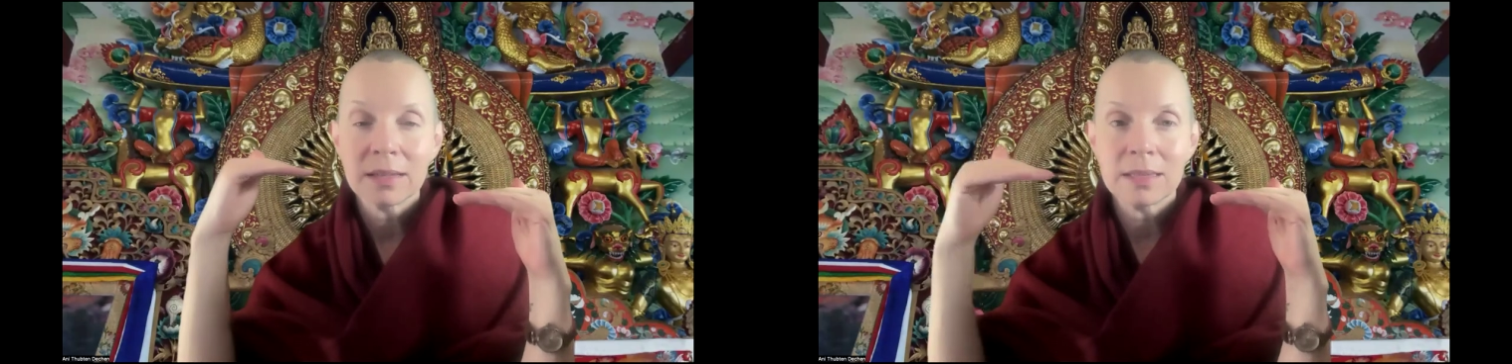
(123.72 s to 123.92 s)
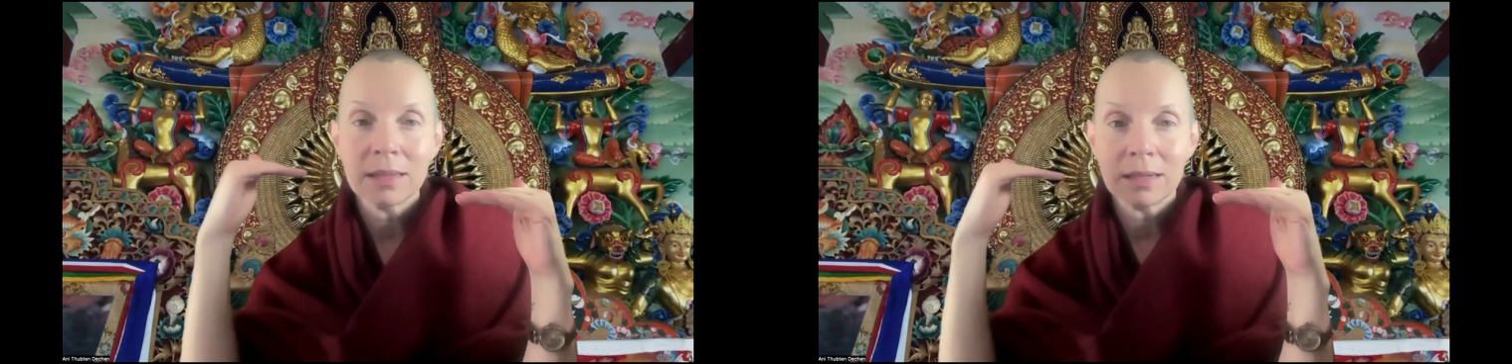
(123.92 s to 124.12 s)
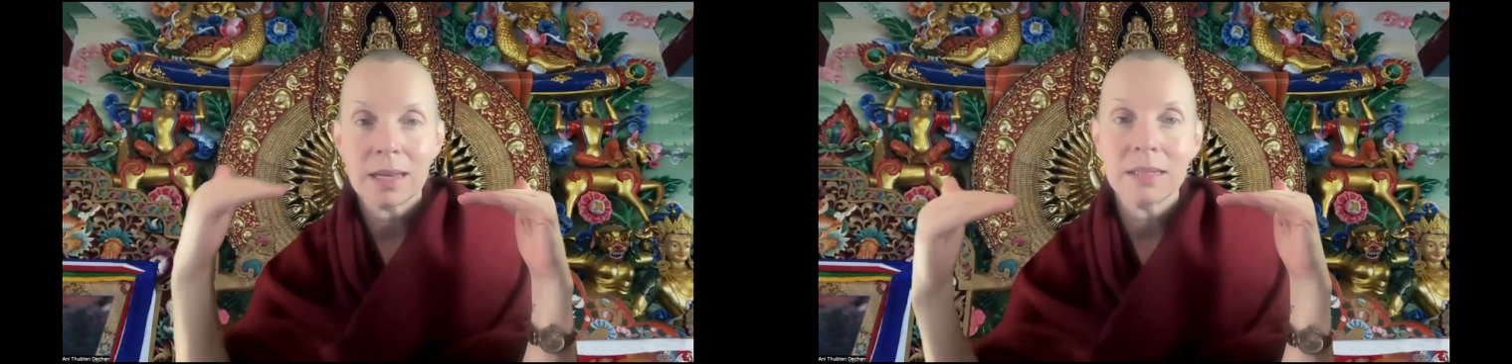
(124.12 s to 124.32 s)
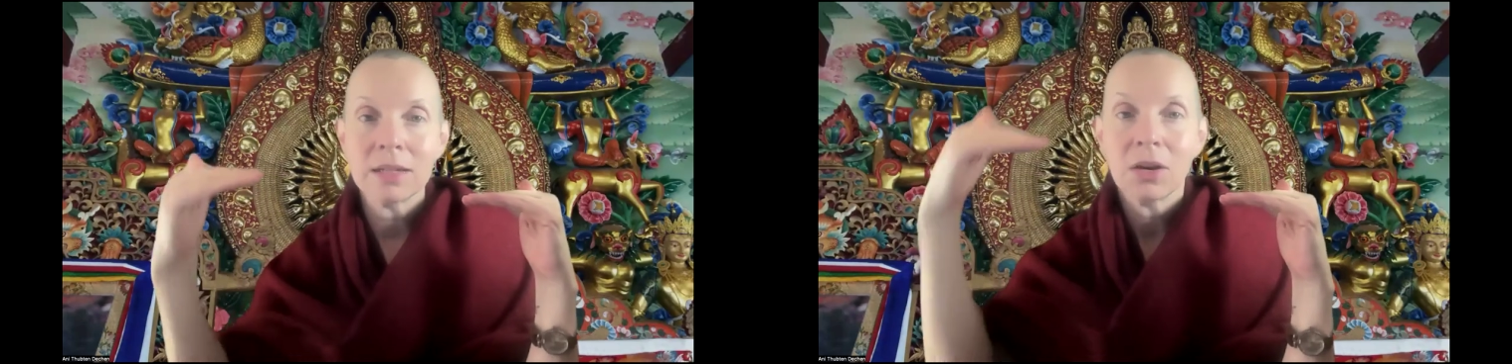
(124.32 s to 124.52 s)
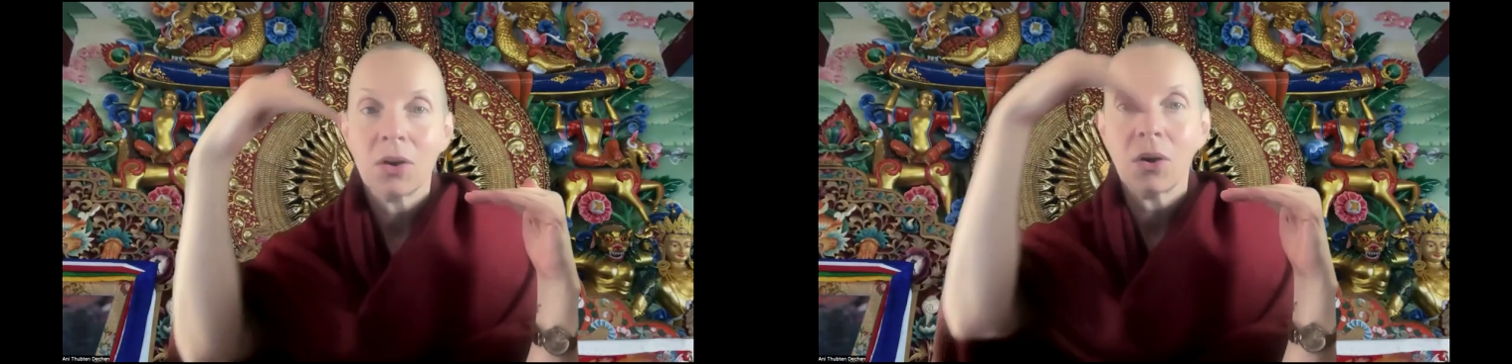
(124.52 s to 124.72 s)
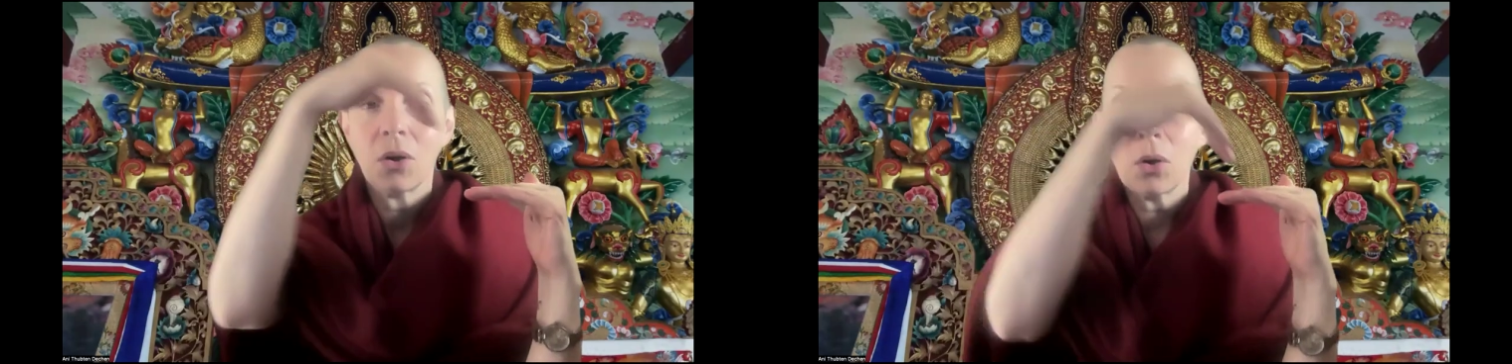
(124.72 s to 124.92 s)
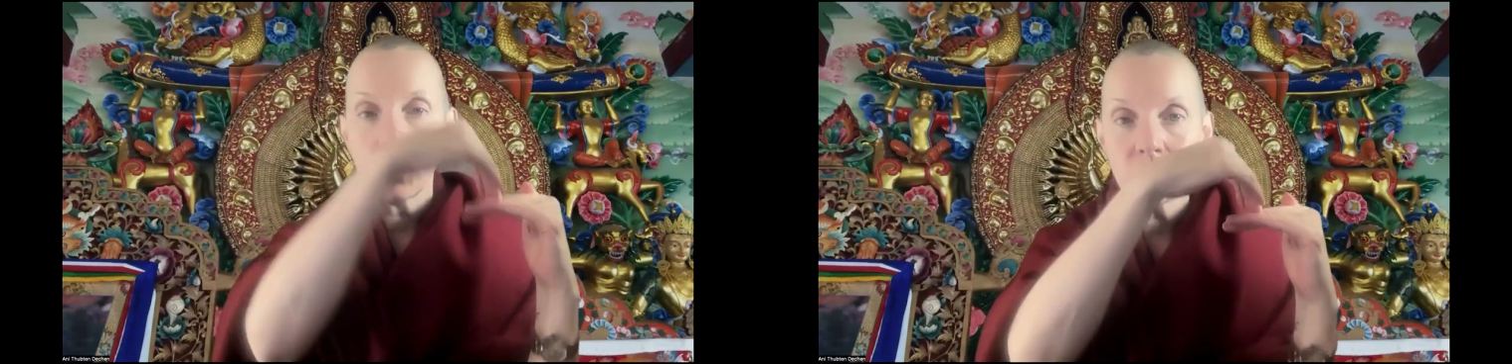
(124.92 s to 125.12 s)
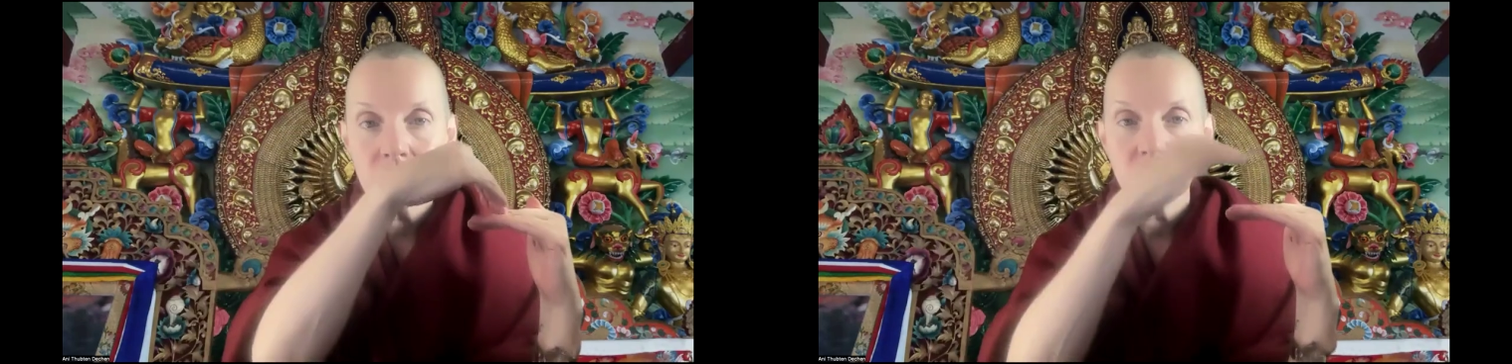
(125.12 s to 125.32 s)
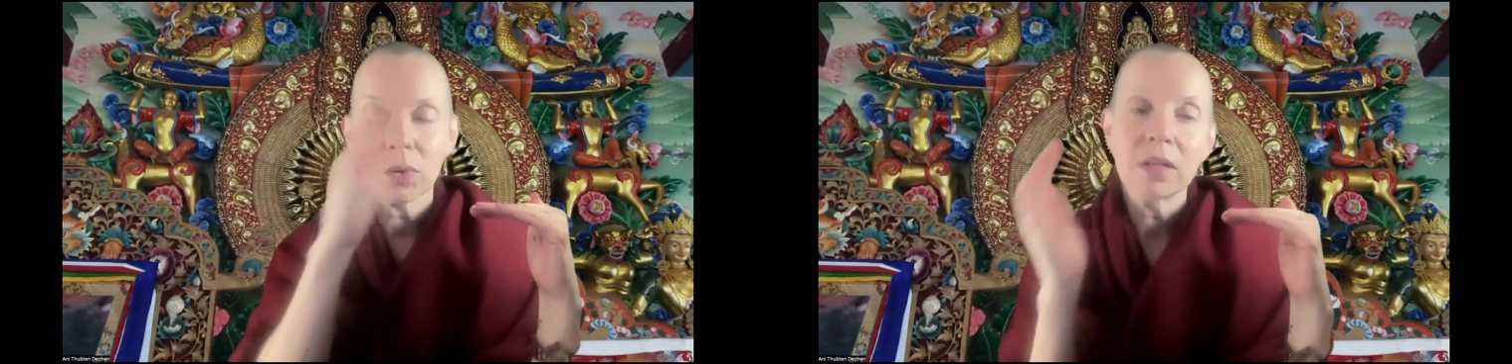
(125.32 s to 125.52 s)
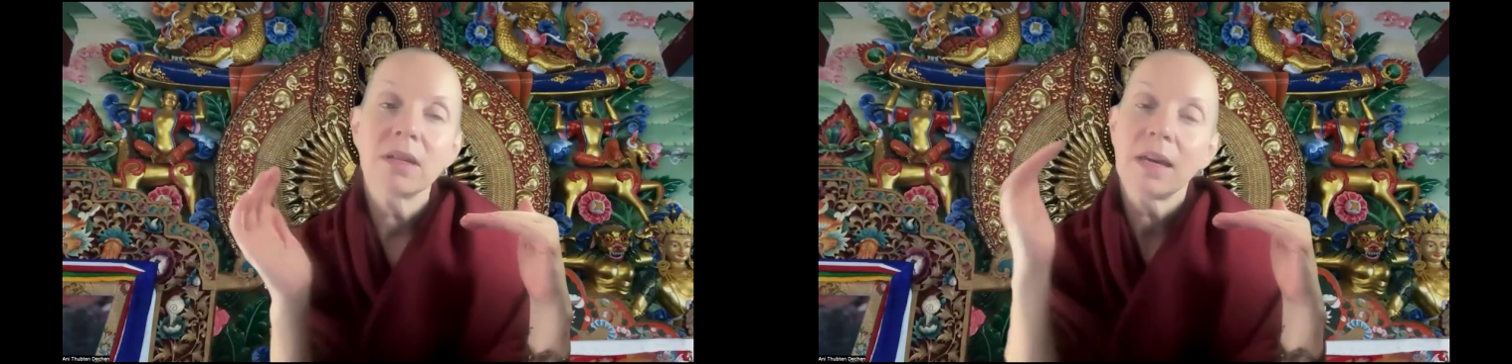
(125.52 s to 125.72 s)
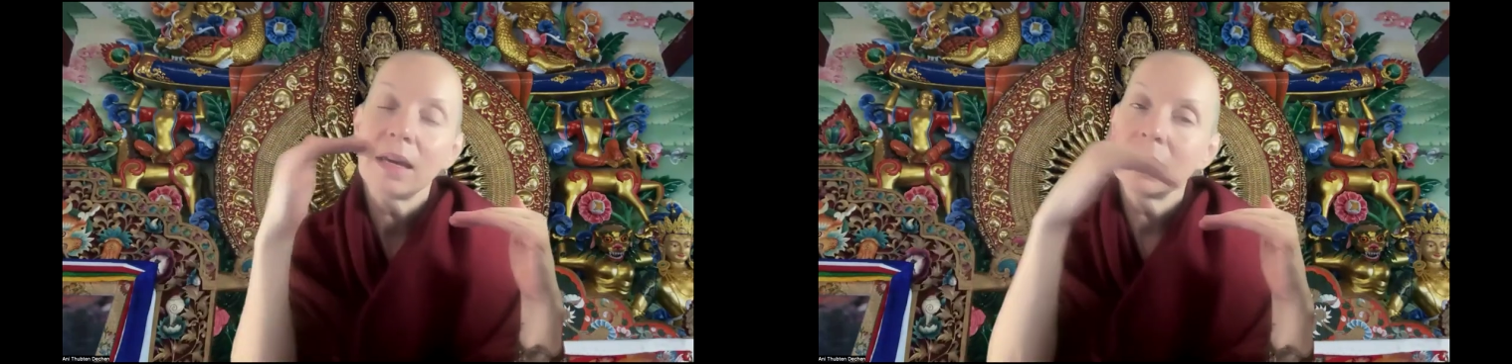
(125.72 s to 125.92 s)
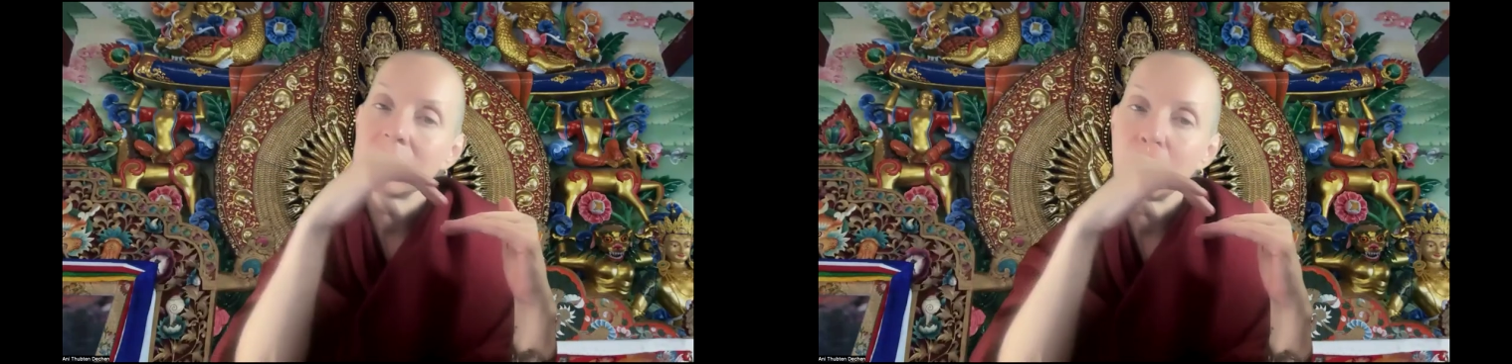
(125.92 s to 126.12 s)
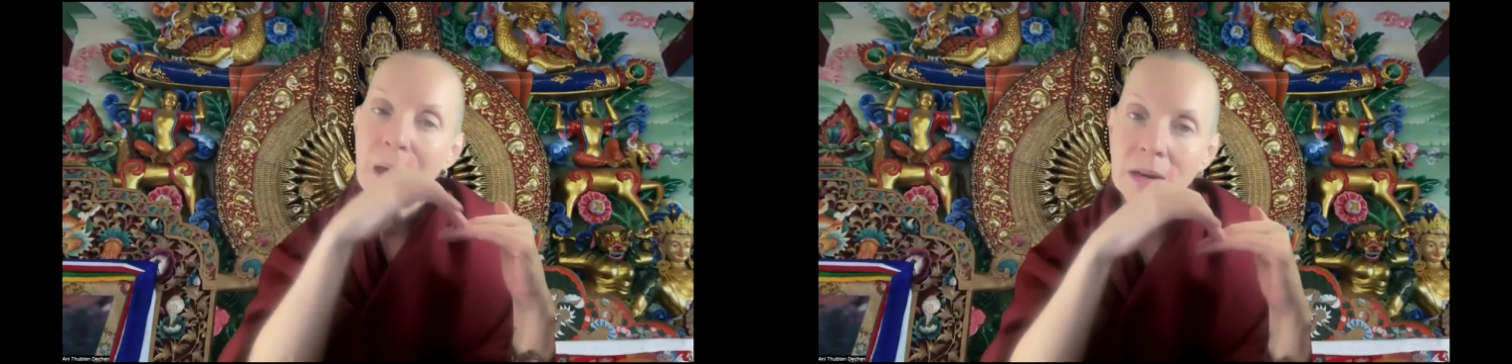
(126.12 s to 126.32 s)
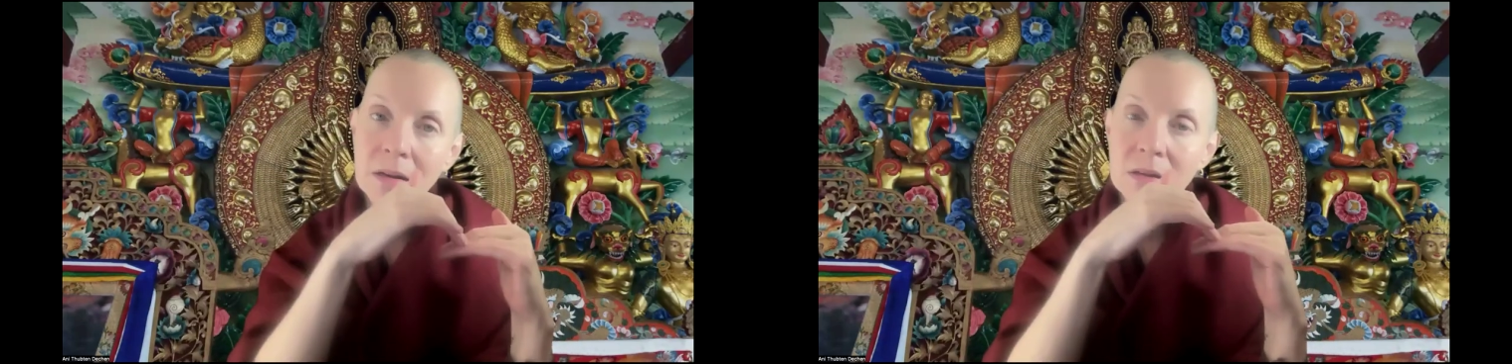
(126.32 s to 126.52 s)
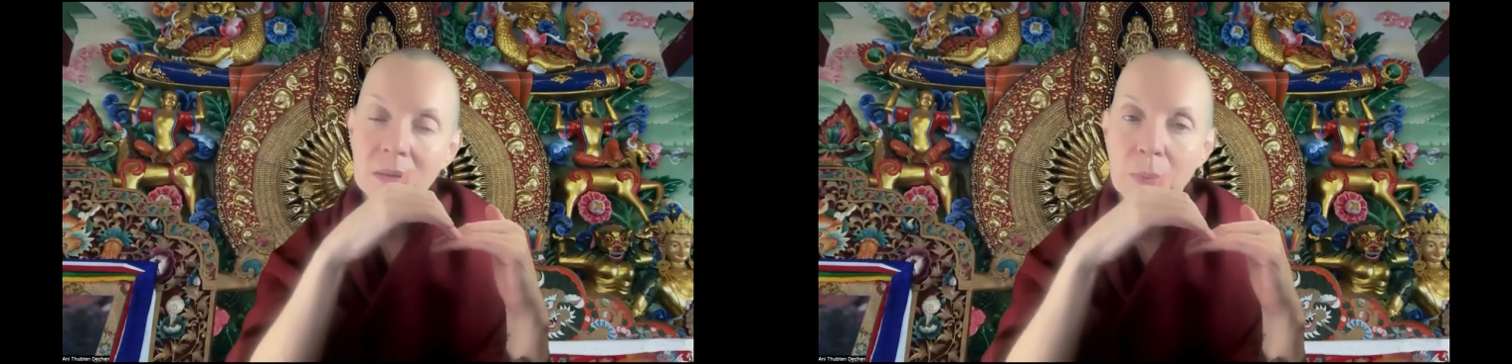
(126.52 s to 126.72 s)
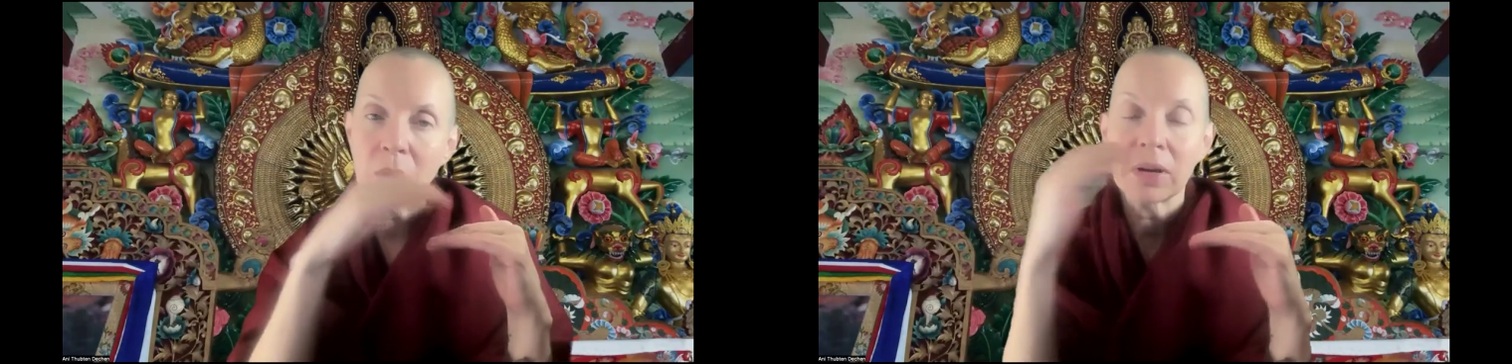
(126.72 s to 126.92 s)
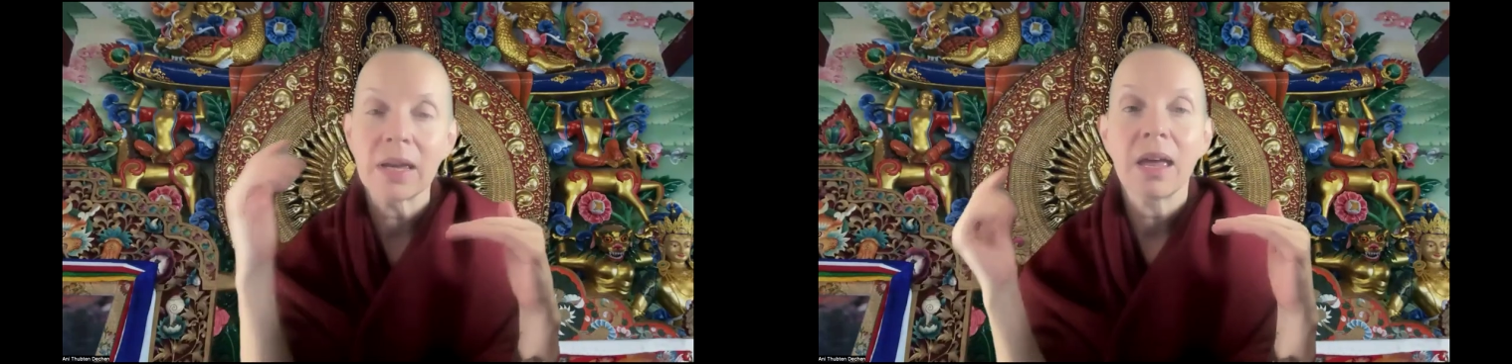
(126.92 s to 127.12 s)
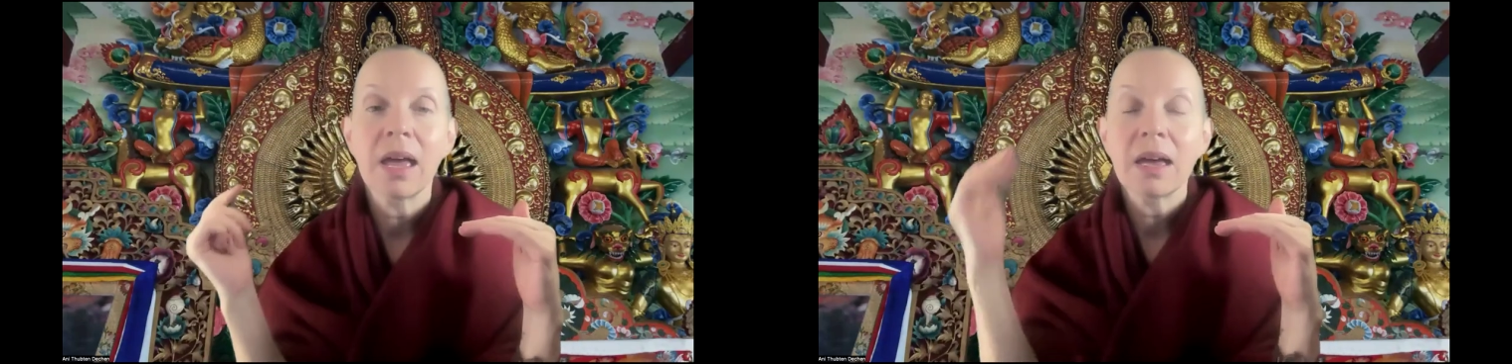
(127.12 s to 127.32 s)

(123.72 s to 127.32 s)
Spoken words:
designated onto it, independence upon it,